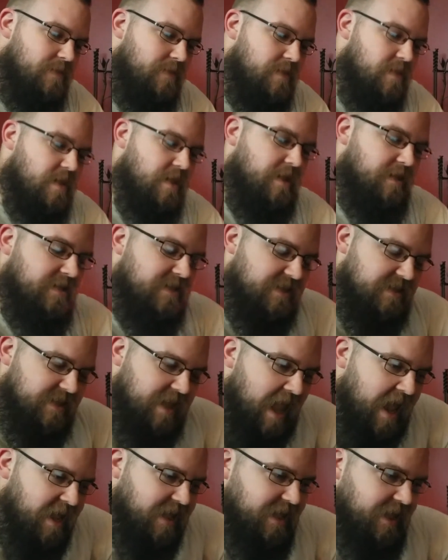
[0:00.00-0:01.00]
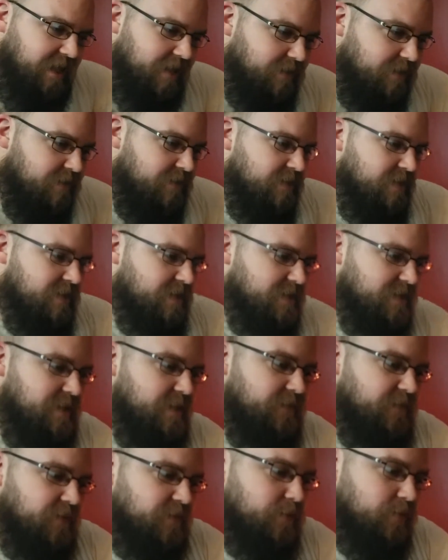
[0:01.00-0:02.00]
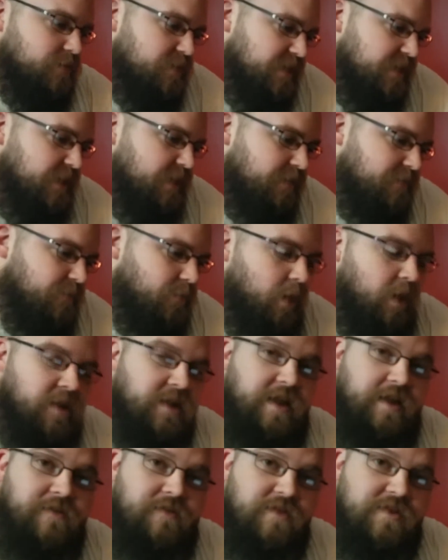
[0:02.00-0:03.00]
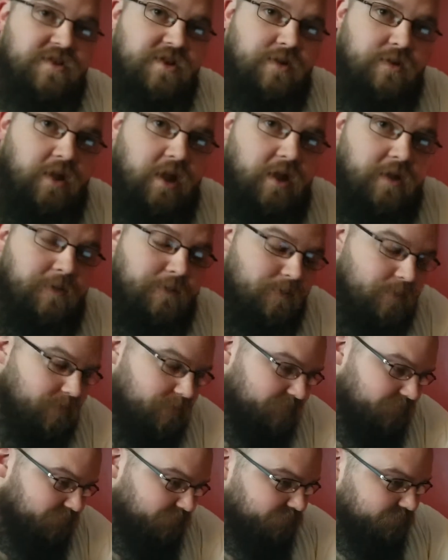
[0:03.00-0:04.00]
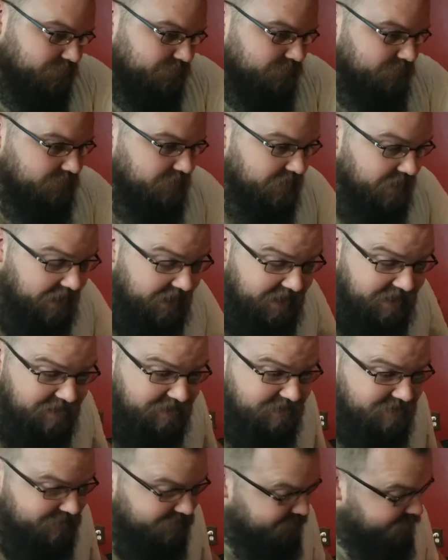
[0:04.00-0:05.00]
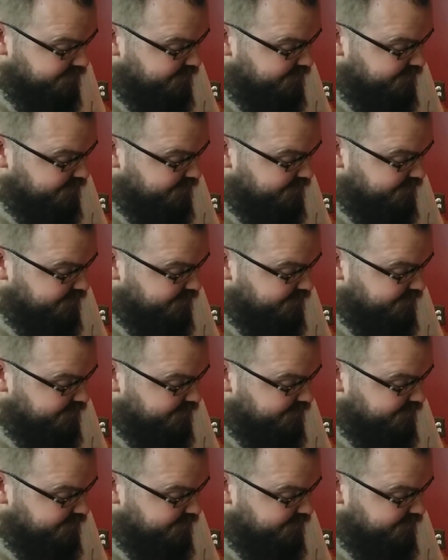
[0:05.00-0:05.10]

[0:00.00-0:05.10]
the stacking difficulty of walking for so long. And